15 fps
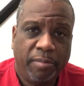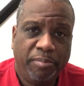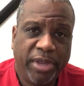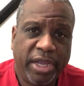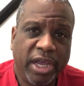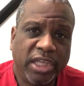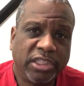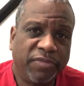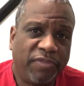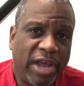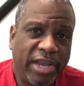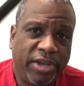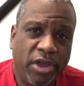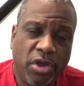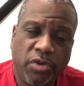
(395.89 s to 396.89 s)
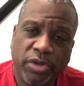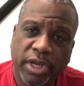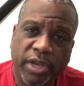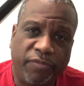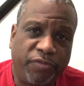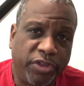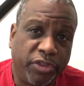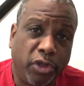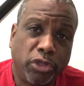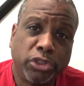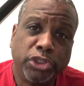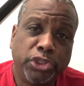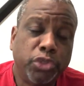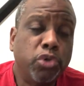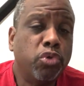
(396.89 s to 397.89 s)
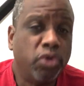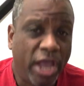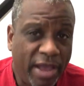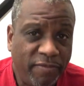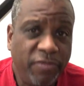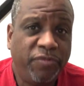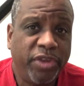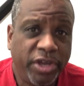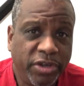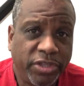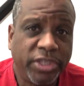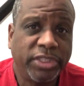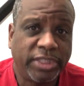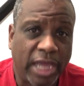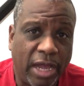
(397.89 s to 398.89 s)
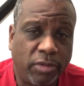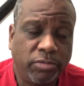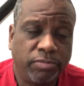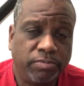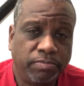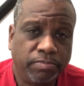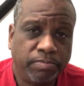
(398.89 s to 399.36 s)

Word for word: Because if I don't, and for those of you who haven't figured this out,